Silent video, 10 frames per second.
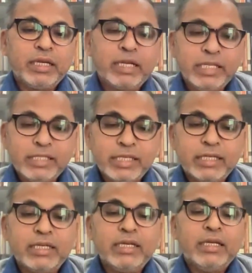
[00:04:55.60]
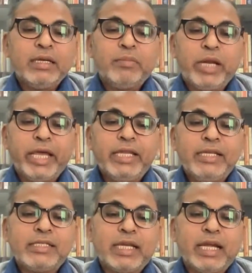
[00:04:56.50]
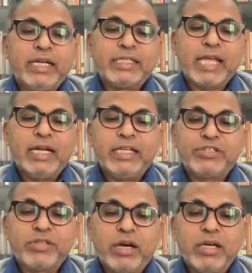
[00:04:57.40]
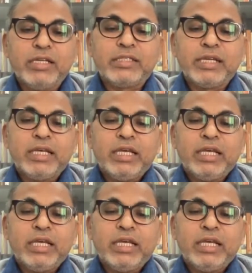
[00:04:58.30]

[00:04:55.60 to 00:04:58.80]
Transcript: gneissic plains, and sandy soils,